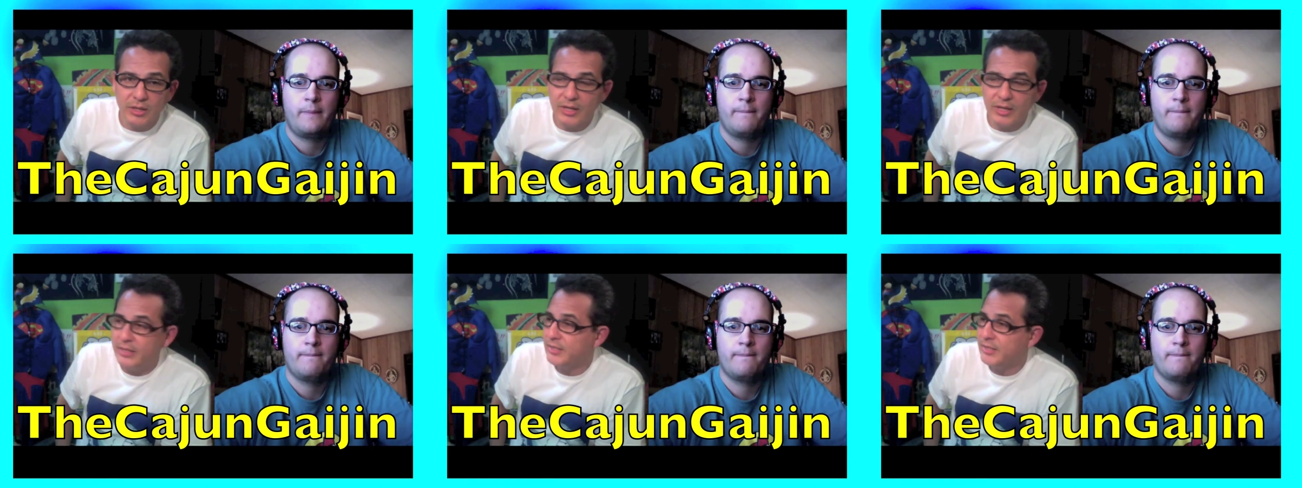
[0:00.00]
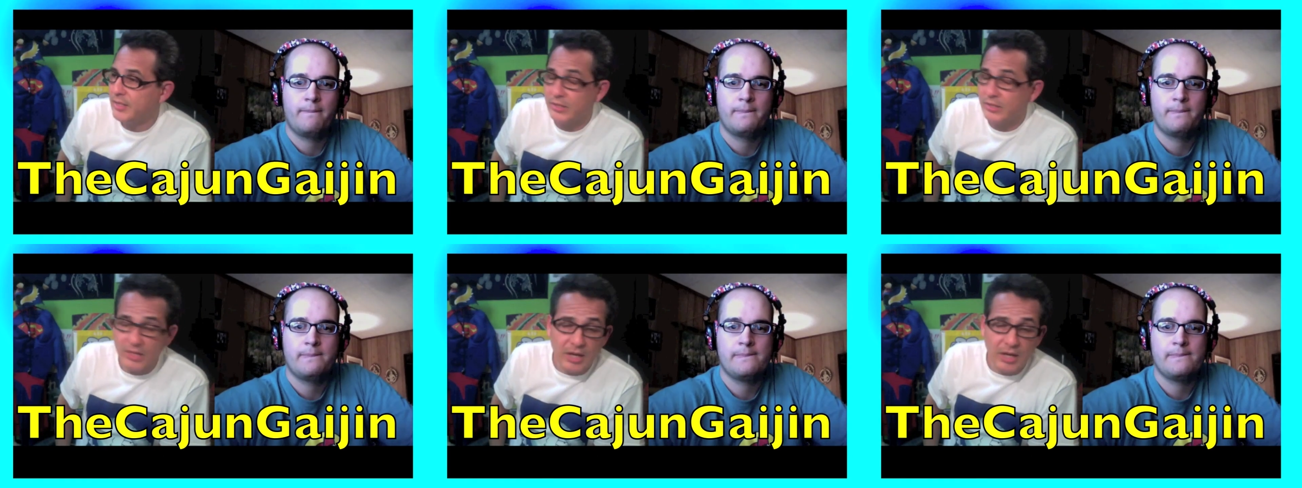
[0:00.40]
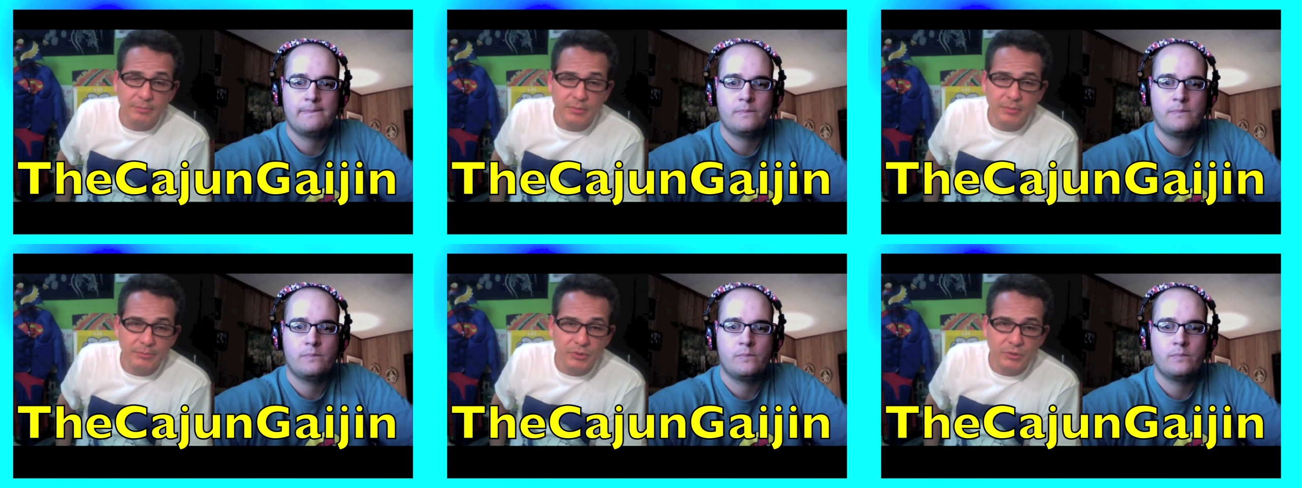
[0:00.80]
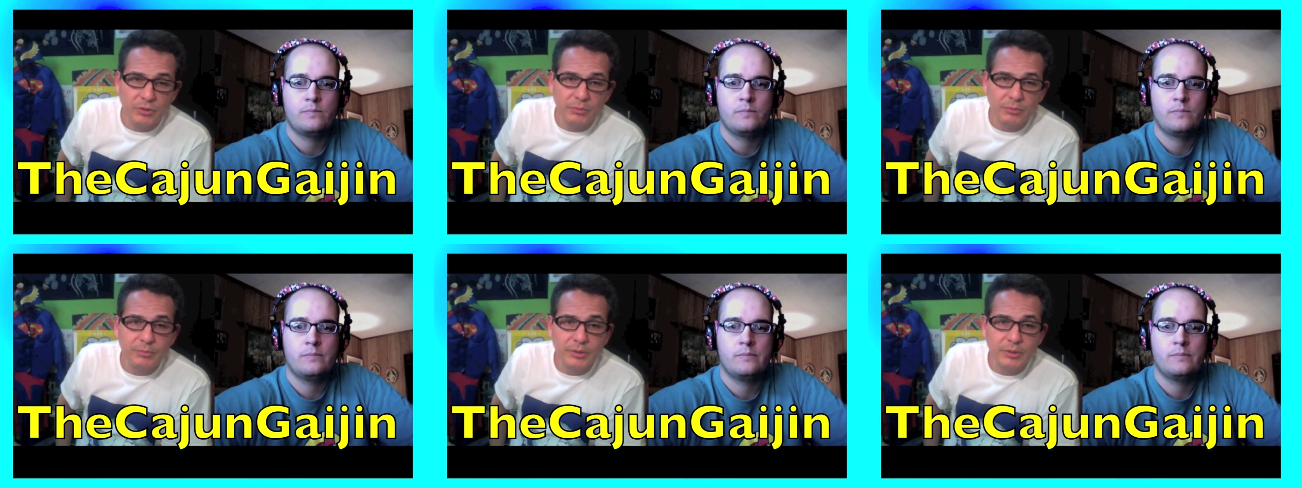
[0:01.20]
Speaker 1: and he's got the time, I'm sure
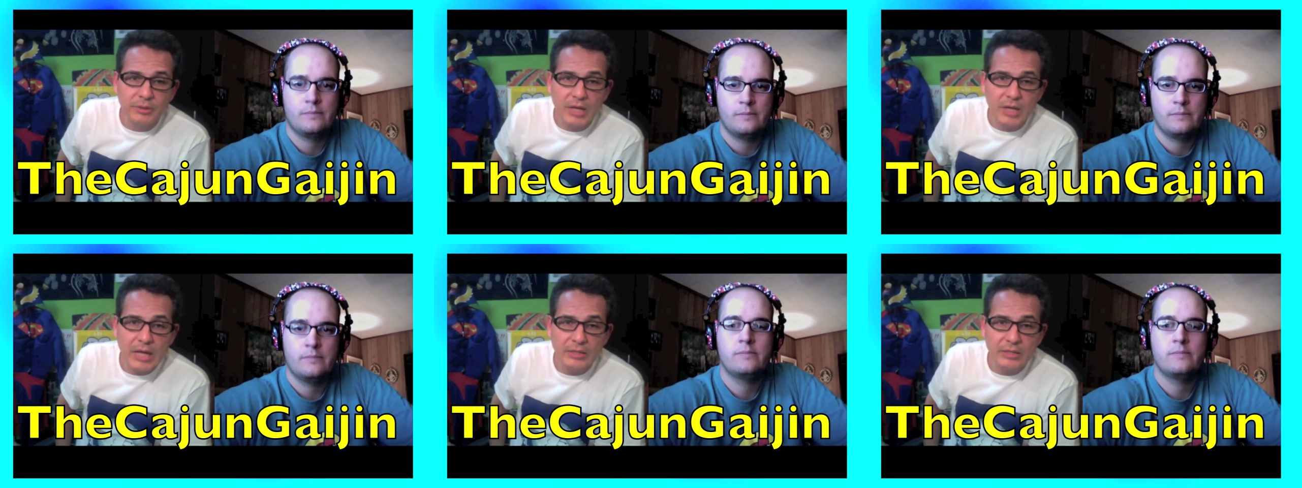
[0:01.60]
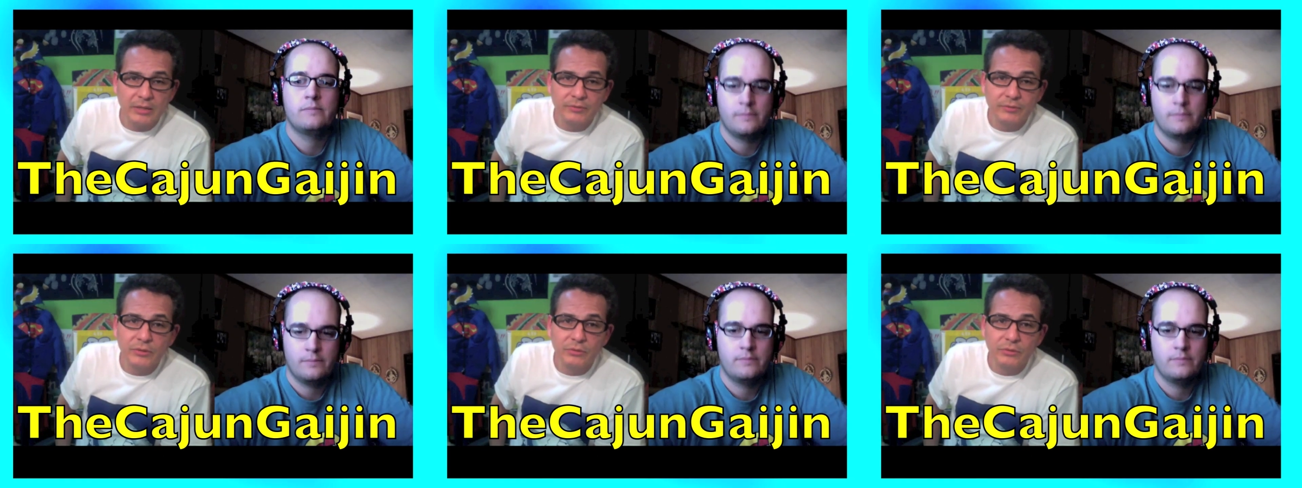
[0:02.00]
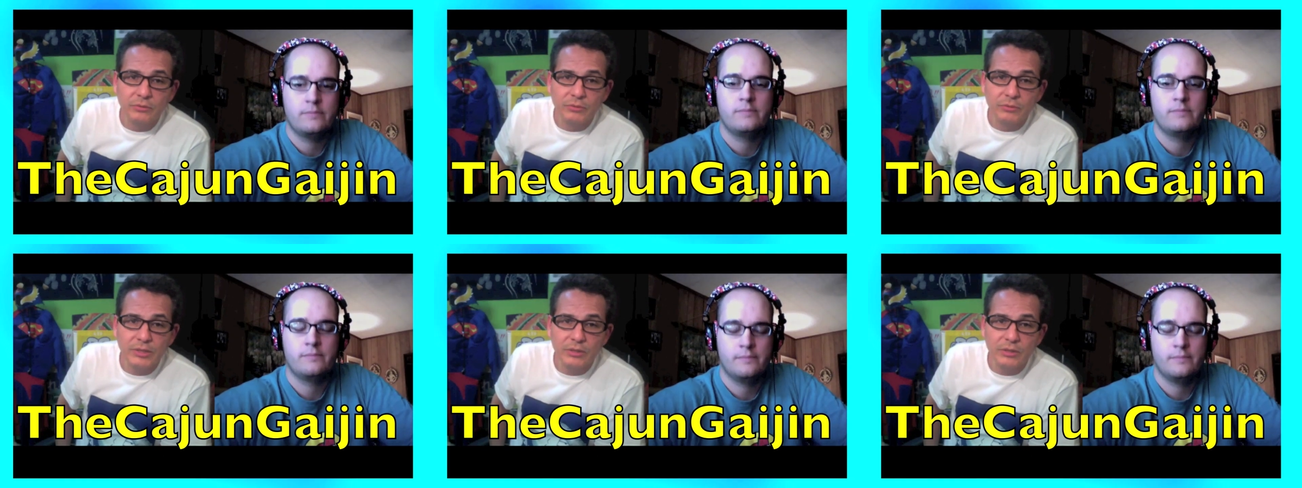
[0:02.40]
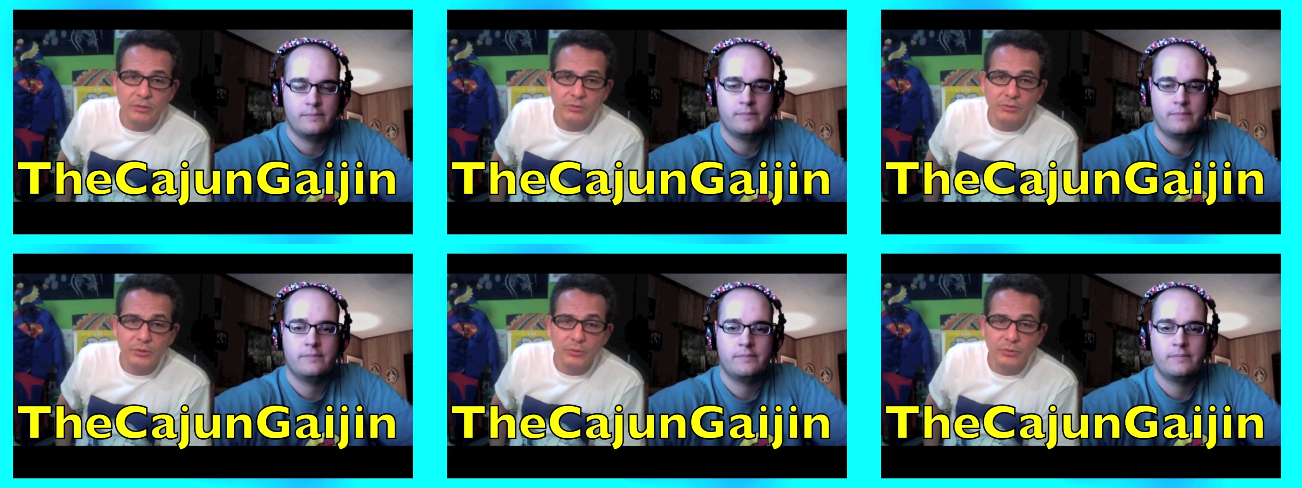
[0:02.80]
he'll be kind enough to return
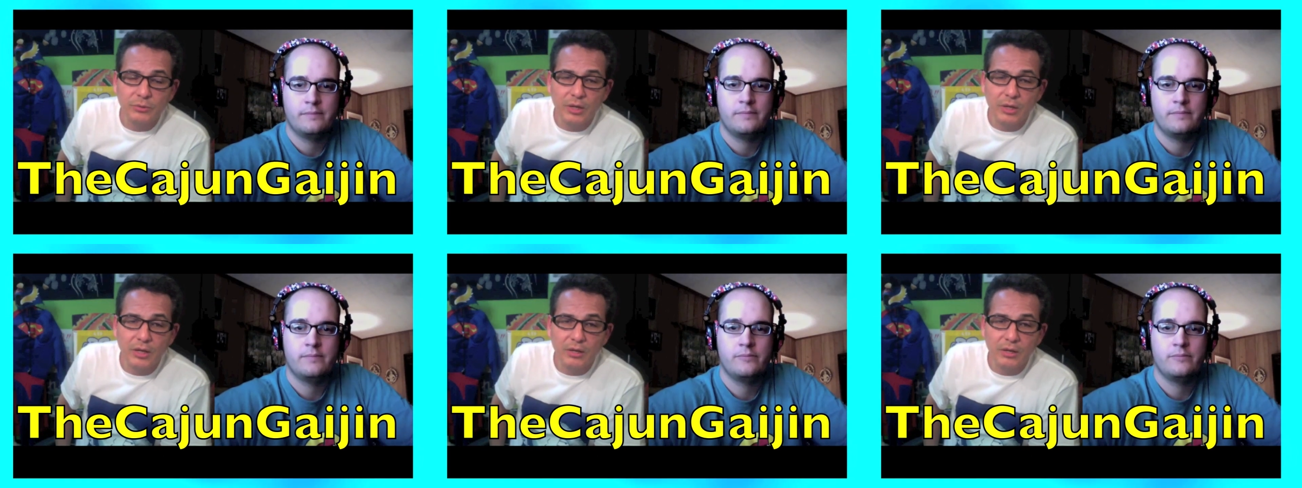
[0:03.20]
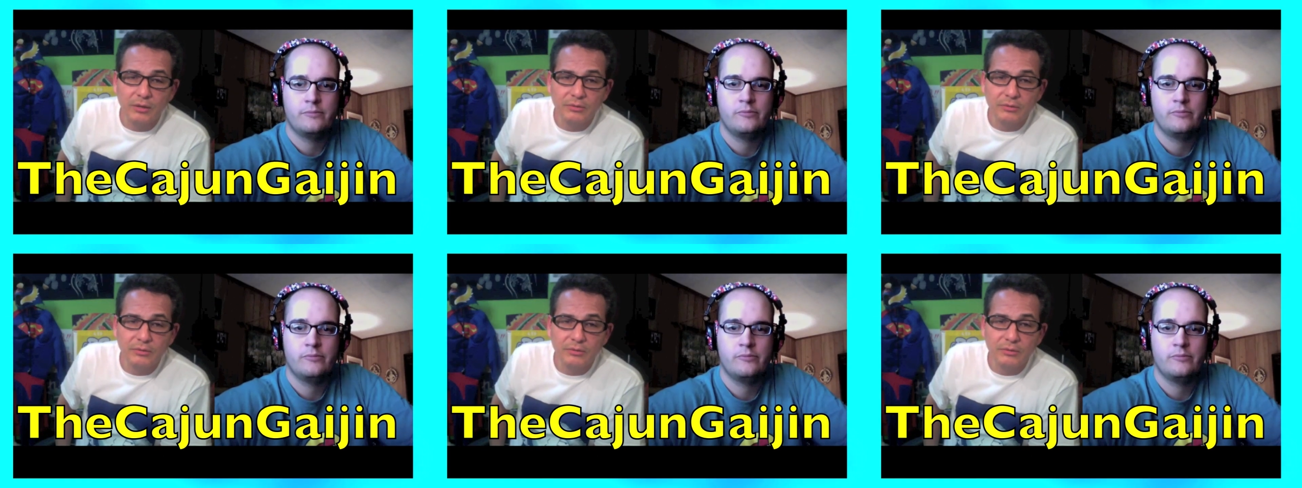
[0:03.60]
to uh,